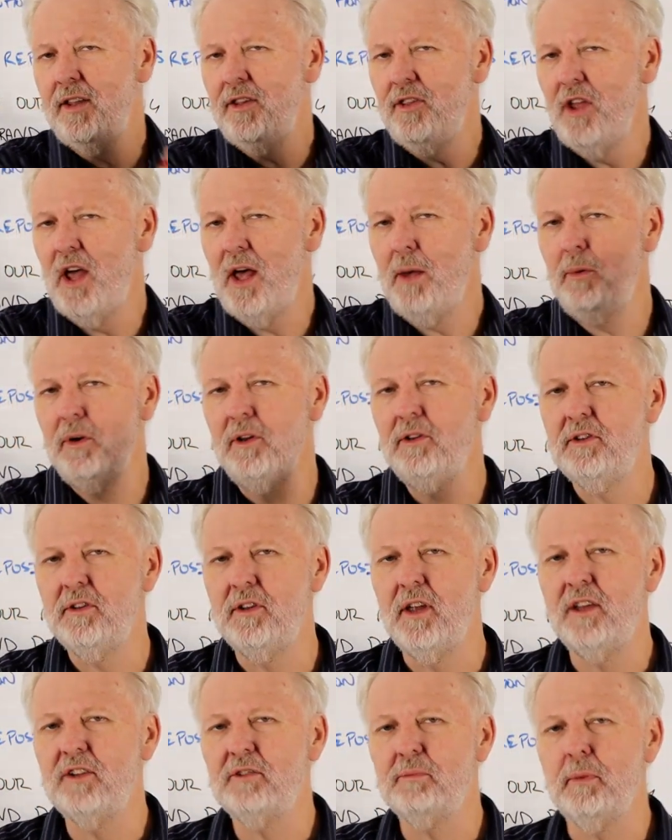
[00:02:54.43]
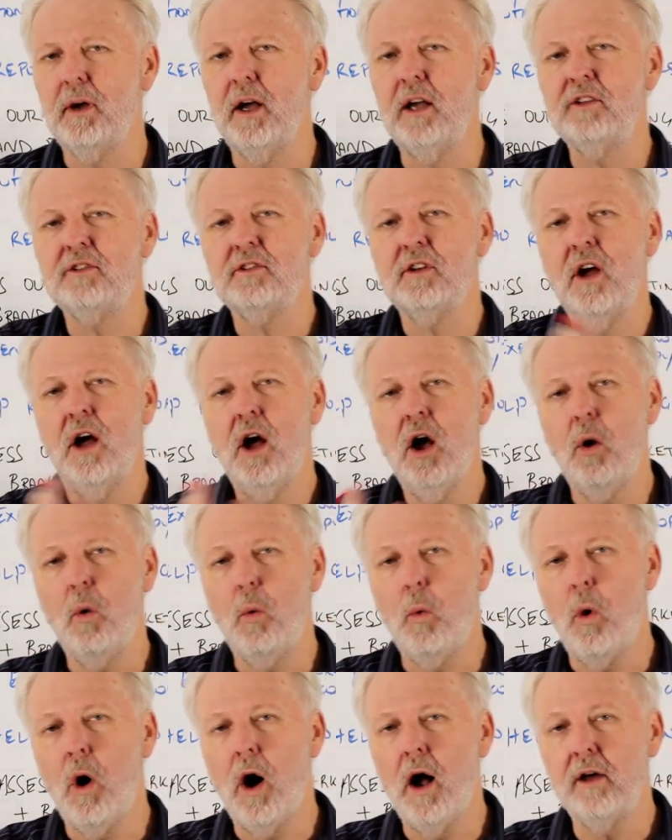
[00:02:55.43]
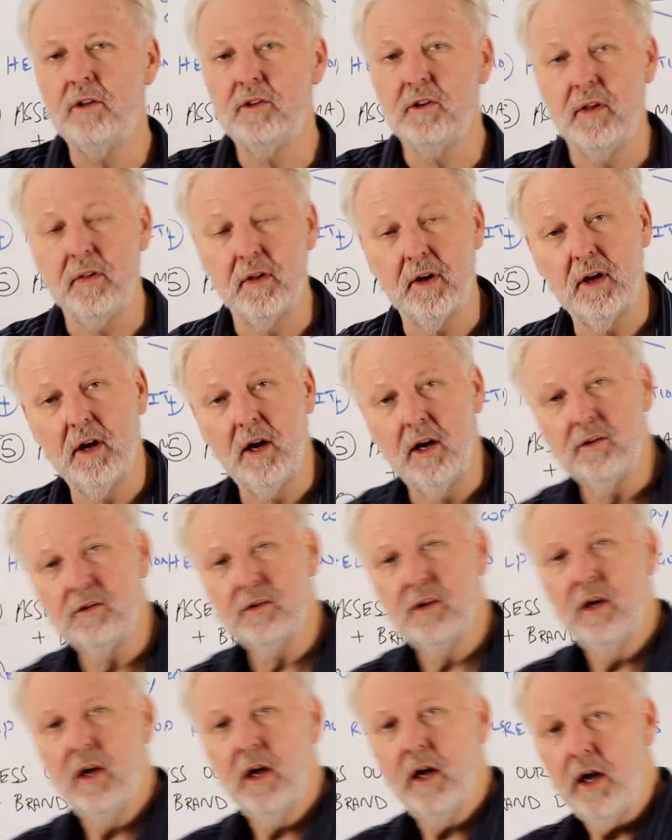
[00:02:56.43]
nobody's in that space. Why is that the case?